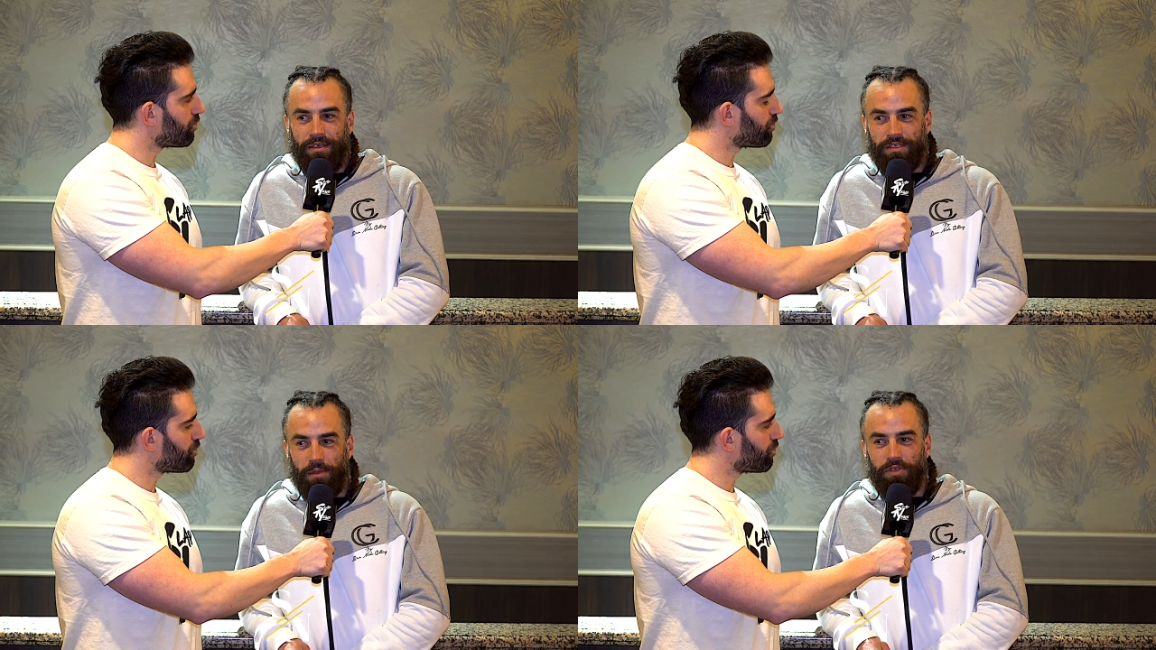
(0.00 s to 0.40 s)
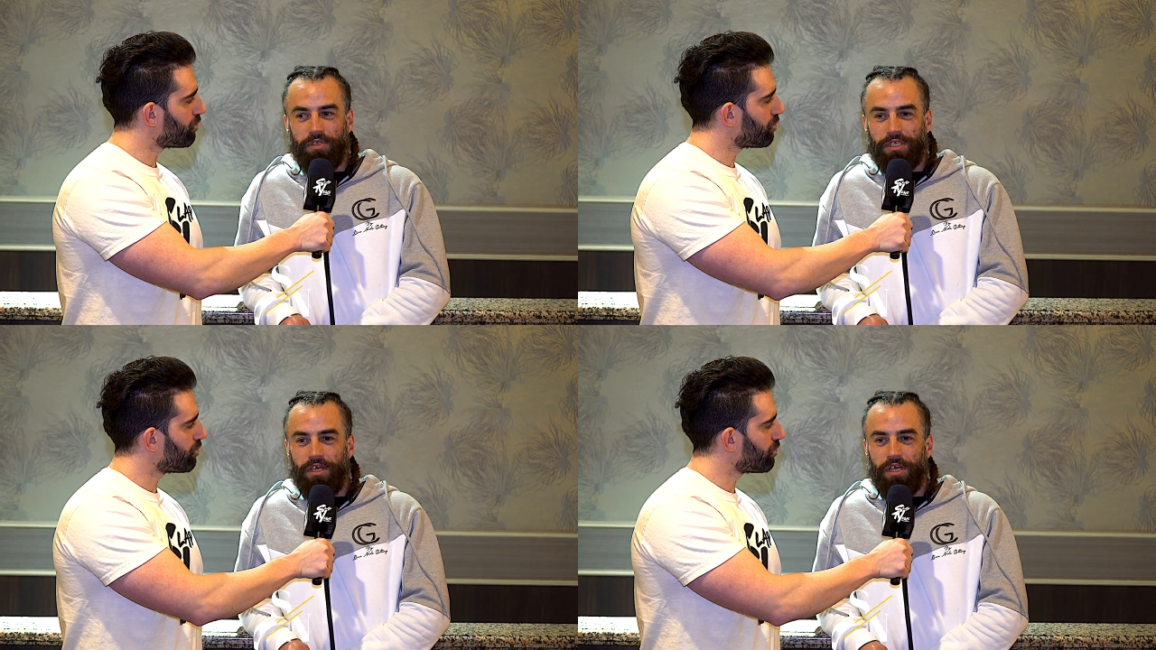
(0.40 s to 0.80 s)
Speaker 1: So I'm
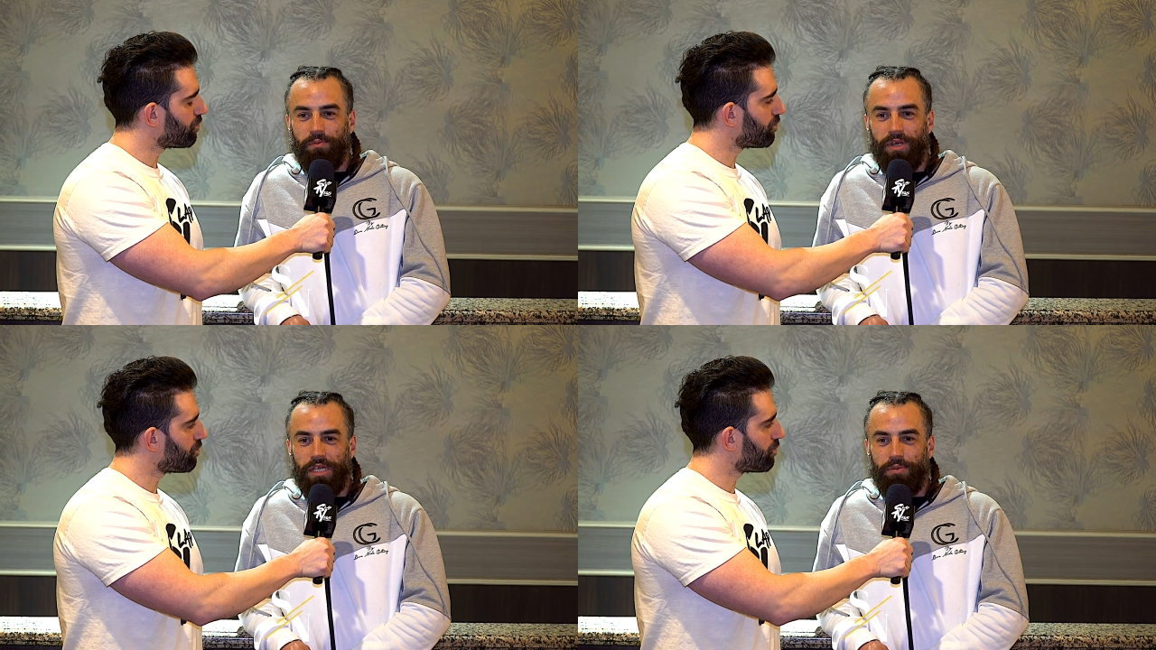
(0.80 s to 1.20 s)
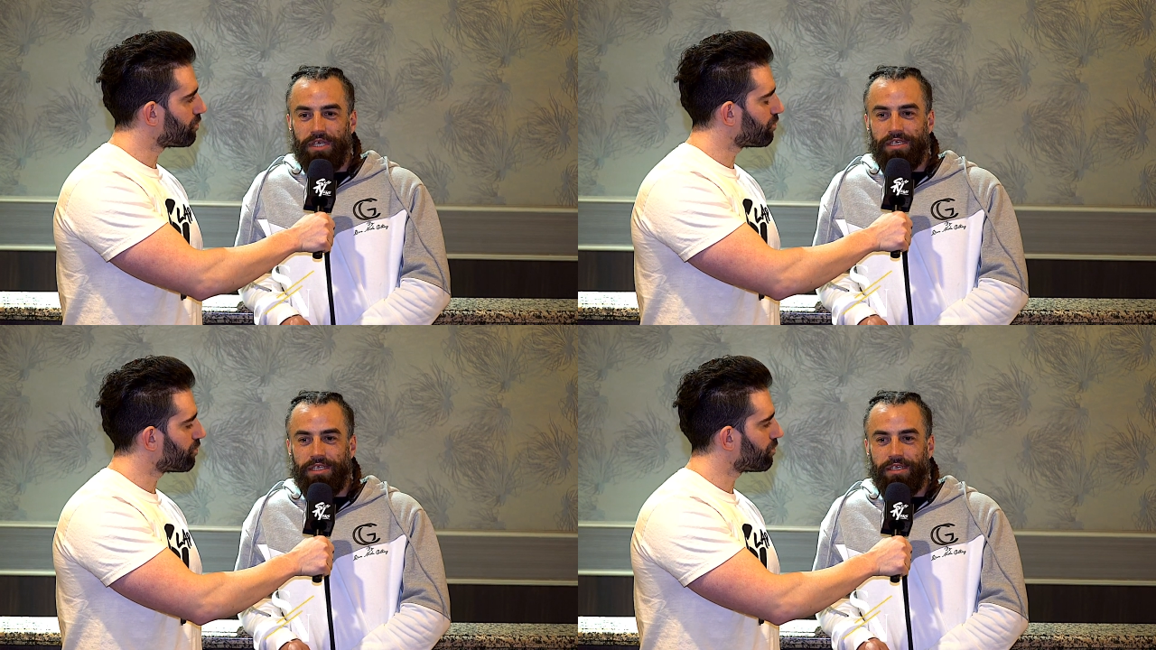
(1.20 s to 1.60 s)
losing a lot of money
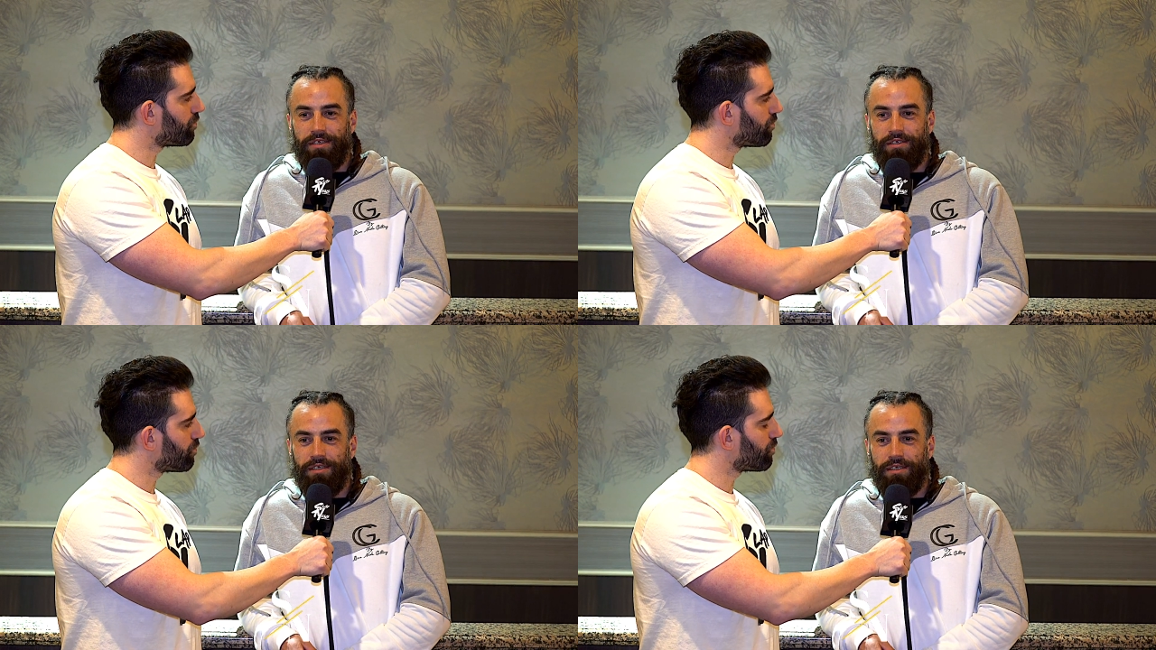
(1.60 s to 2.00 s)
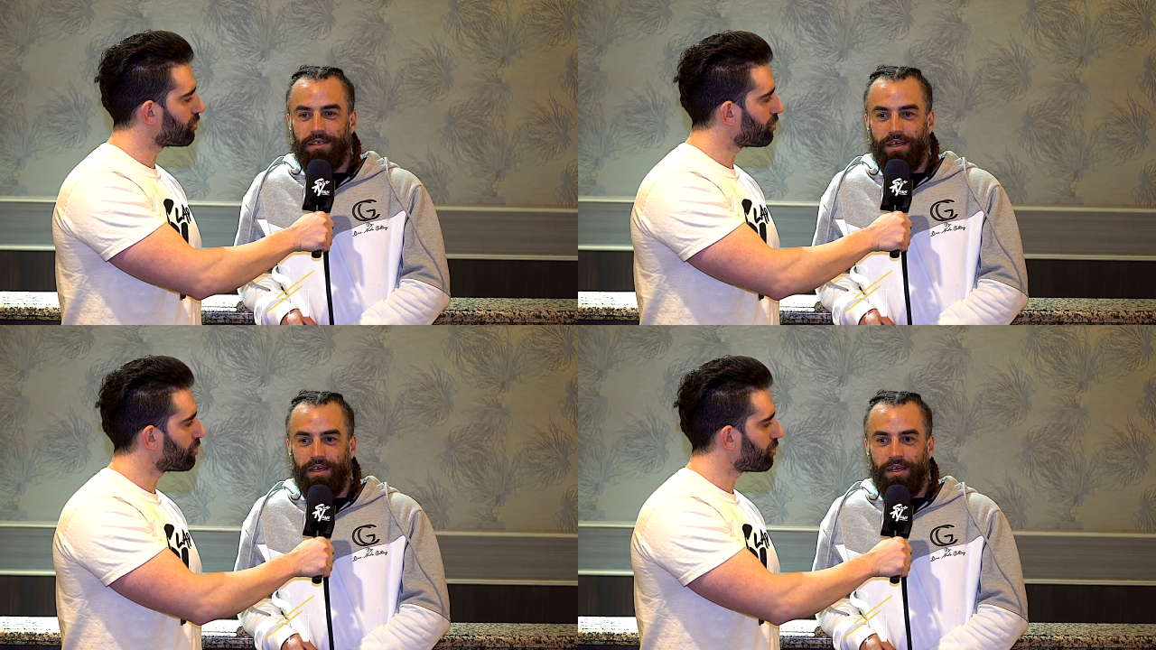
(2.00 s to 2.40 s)
being here.
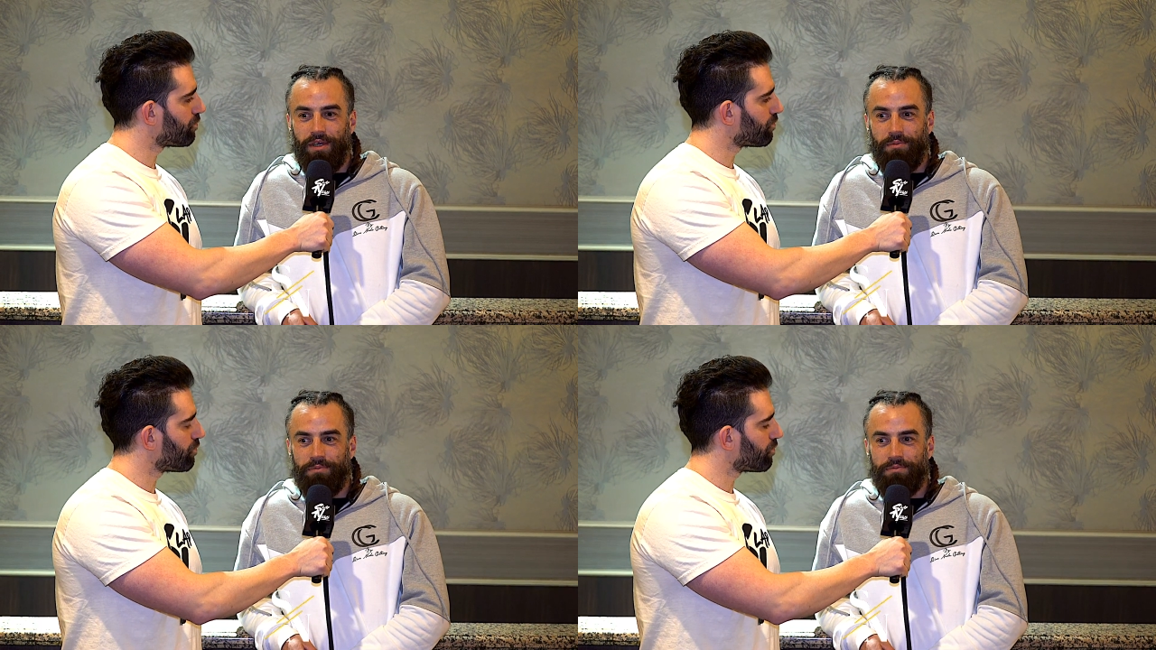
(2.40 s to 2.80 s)
Yeah,